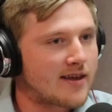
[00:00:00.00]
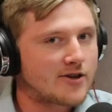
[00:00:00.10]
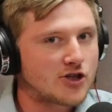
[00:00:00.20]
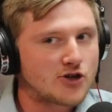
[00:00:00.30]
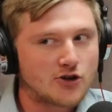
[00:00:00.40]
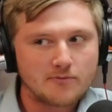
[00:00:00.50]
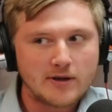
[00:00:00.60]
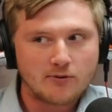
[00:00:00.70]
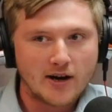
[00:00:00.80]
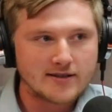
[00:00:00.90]
think she could
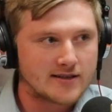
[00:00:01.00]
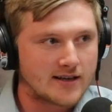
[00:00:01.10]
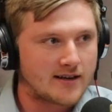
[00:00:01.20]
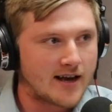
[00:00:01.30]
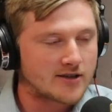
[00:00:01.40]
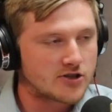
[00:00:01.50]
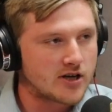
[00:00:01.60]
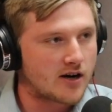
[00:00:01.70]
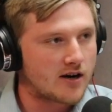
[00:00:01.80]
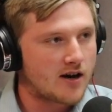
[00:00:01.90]
be president next
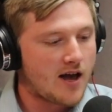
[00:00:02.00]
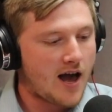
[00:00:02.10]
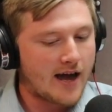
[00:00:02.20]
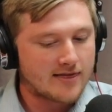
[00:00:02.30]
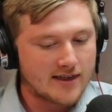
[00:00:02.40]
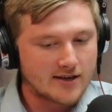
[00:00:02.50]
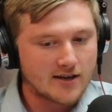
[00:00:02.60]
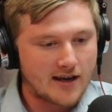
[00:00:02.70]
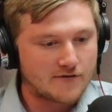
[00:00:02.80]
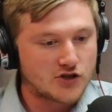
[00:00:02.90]
year. I
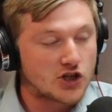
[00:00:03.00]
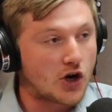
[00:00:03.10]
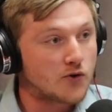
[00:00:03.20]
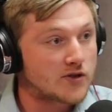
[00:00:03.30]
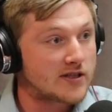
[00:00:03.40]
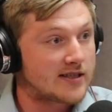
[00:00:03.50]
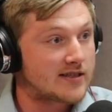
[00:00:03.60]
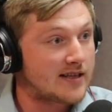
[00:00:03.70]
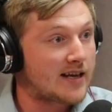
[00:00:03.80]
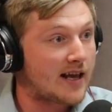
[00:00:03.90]
think if she goes into
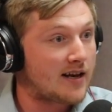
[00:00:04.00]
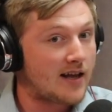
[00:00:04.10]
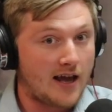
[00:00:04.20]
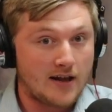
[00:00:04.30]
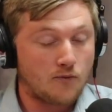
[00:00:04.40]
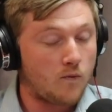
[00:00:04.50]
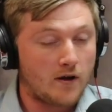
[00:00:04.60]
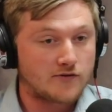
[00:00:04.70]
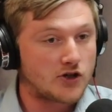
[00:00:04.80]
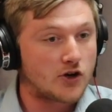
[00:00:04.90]
Senate and
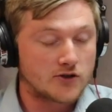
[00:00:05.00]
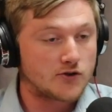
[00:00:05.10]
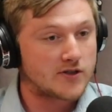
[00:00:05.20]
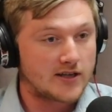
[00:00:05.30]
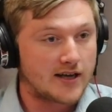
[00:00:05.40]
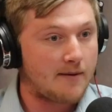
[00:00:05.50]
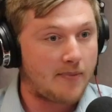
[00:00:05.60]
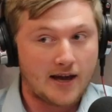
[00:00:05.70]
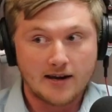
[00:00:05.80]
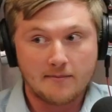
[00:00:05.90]
if she goes into a Senate
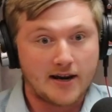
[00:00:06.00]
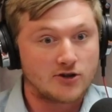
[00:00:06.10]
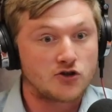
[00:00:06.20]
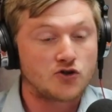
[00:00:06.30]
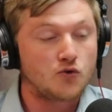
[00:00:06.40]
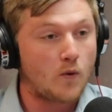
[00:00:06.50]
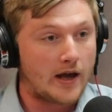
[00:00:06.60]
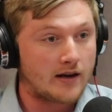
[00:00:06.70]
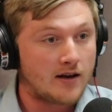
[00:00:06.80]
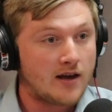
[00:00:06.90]
campaign and manages to
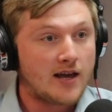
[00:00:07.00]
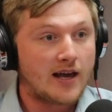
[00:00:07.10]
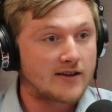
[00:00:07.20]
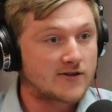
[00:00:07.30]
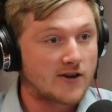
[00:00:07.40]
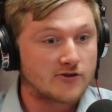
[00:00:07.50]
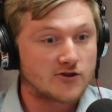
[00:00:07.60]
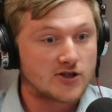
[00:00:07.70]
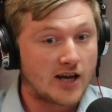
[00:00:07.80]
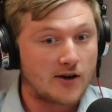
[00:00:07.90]
win in a
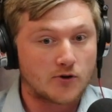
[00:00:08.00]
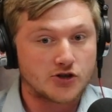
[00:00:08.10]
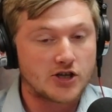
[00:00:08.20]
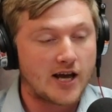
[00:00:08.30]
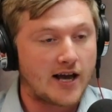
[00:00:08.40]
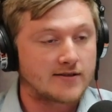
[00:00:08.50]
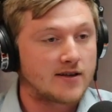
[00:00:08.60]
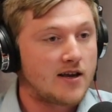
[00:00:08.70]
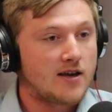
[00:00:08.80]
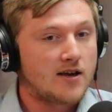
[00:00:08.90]
southern state where she has,